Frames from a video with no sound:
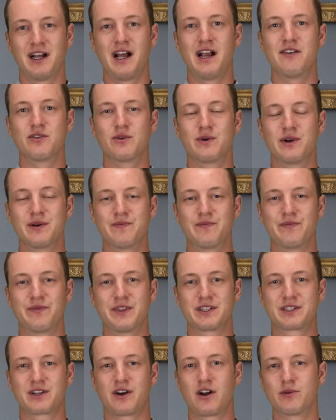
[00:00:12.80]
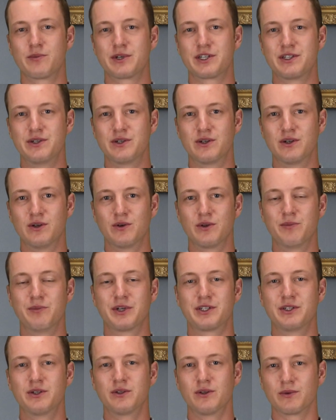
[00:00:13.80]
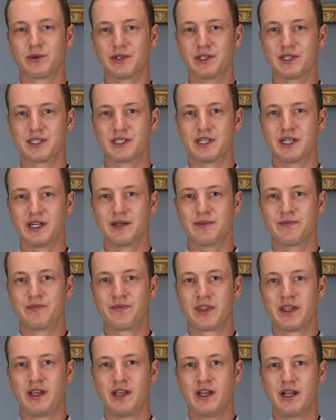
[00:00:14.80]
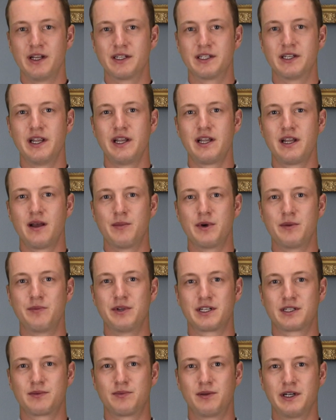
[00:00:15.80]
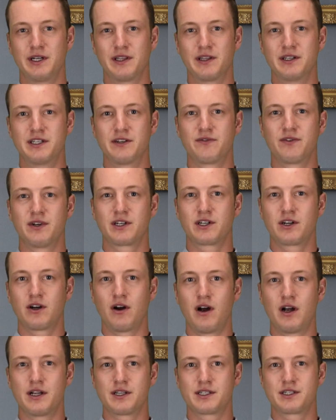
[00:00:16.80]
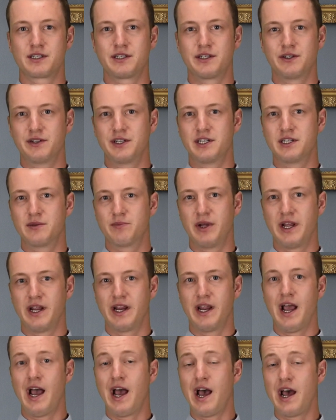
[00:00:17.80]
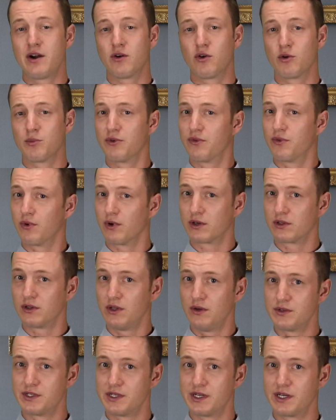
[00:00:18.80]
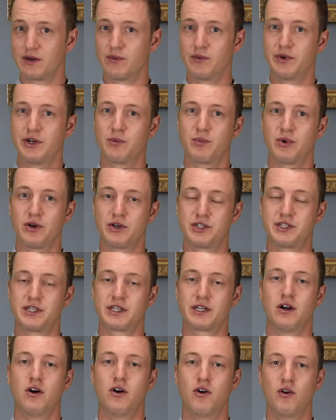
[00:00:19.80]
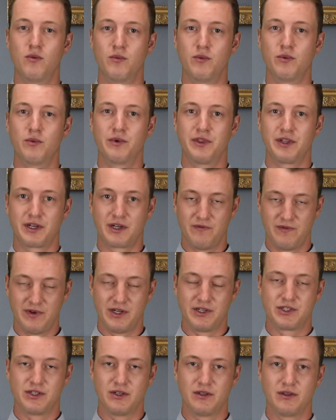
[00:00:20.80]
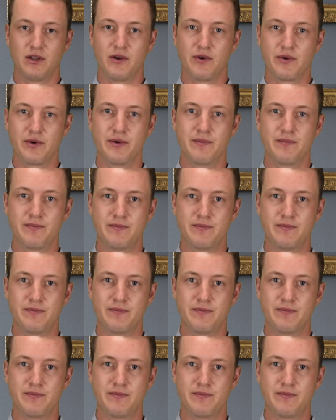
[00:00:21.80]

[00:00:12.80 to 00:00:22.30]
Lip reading: everyone, it's Connor MacDougall with MacDougall Real Estate, and today I'm going to be explaining the different costs you'll need to pay at or before closing when you're purchasing a home with a conventional loan.